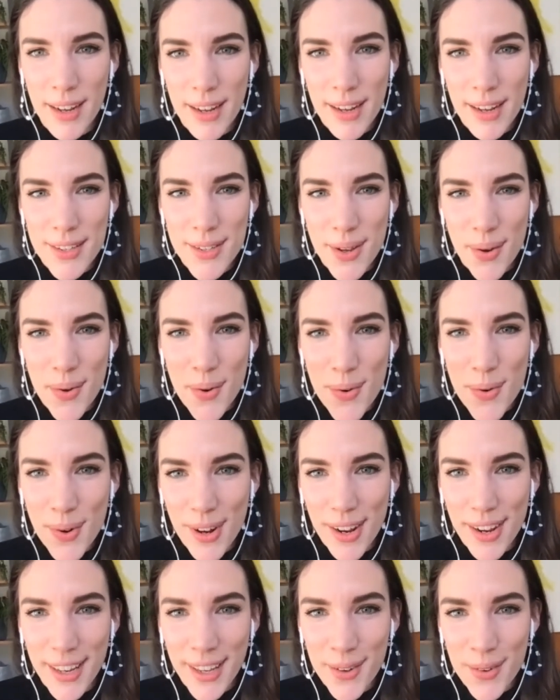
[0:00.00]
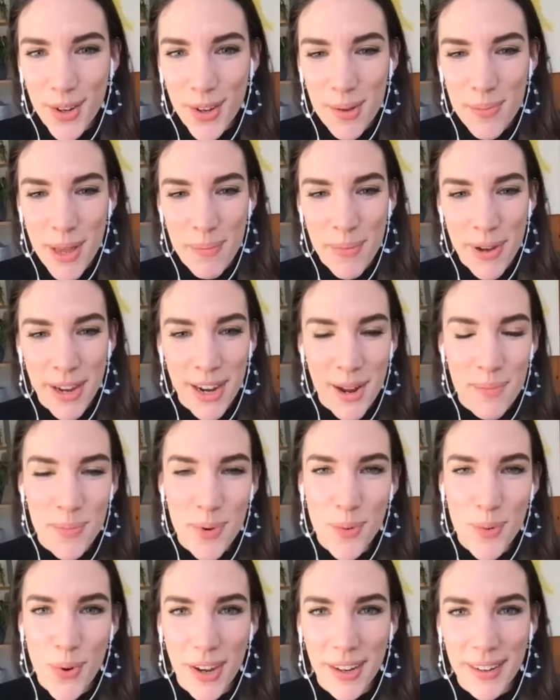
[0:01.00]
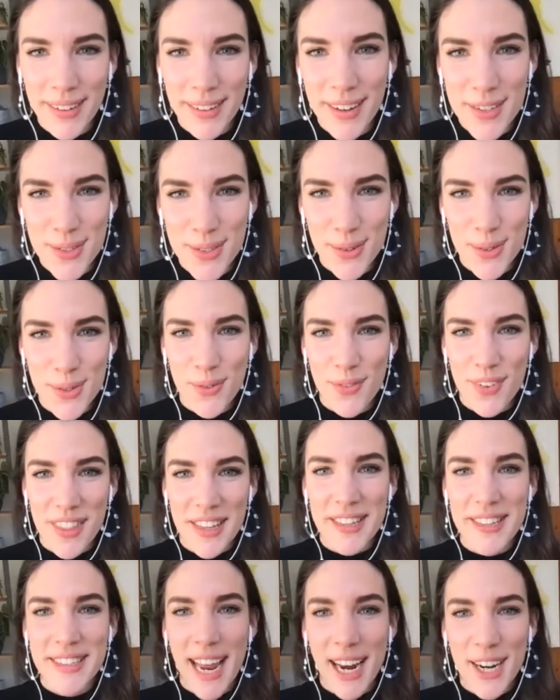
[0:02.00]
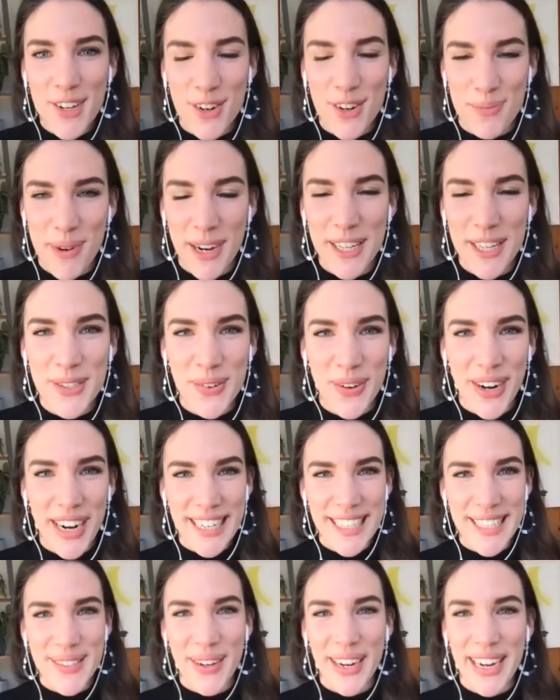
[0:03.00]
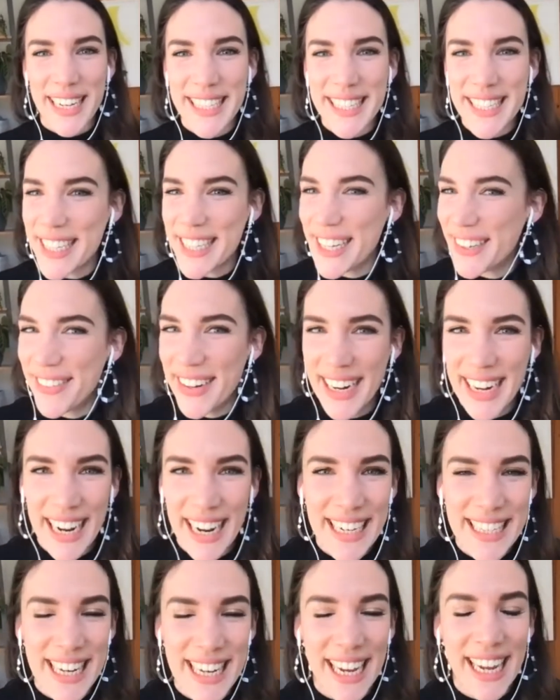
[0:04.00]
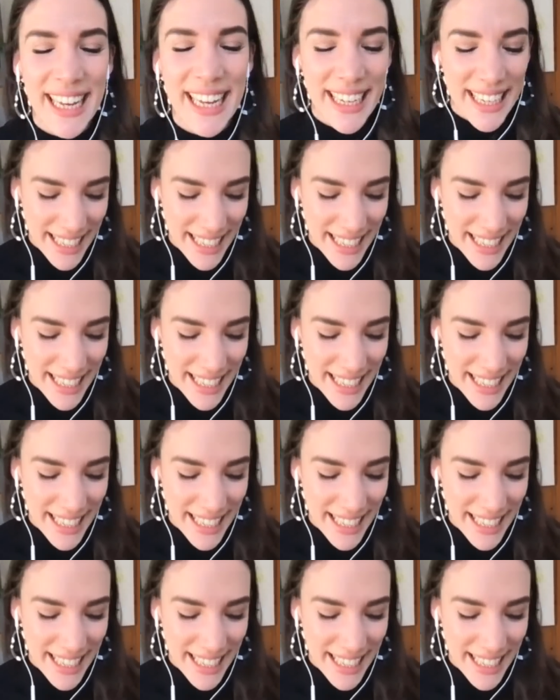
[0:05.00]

So Aula, you're going to be my number one because you're sort of in the center of my screen, so I can see you really easily.